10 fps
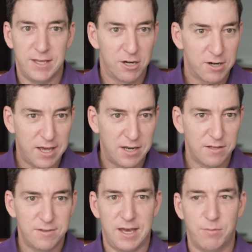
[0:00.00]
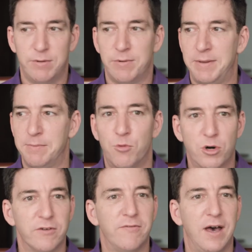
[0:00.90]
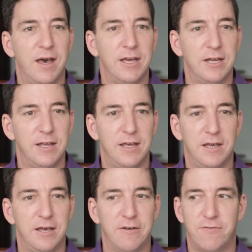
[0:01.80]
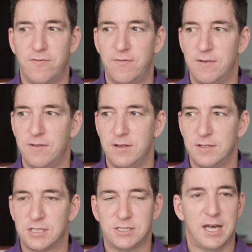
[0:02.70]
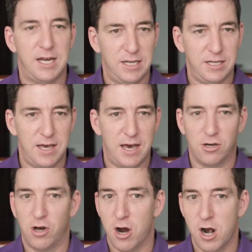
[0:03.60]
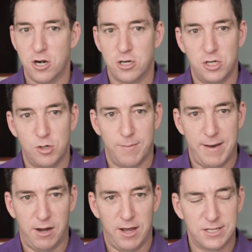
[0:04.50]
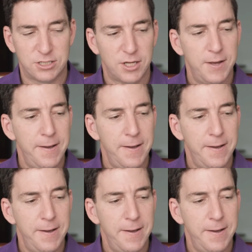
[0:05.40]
the internet that we would be mortified if society at large knew about us.